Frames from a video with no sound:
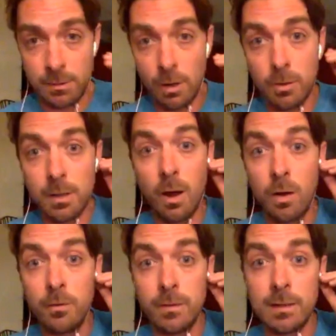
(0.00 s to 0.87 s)
go to
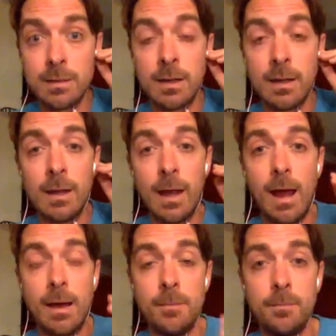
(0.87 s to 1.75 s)
COVID,
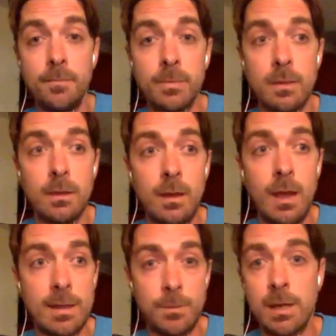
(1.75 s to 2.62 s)

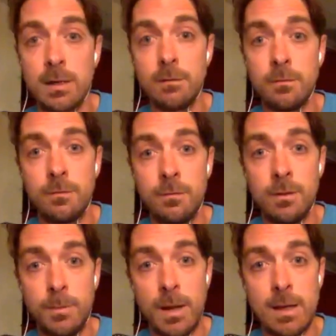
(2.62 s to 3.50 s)
at the beginning of
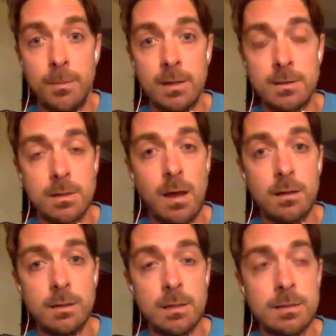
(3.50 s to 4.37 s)
the pandemic in
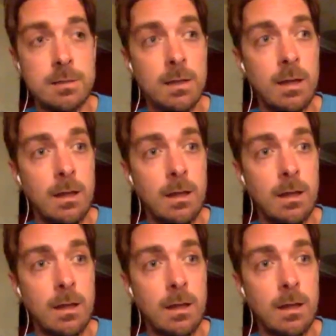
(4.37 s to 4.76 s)
Scotland,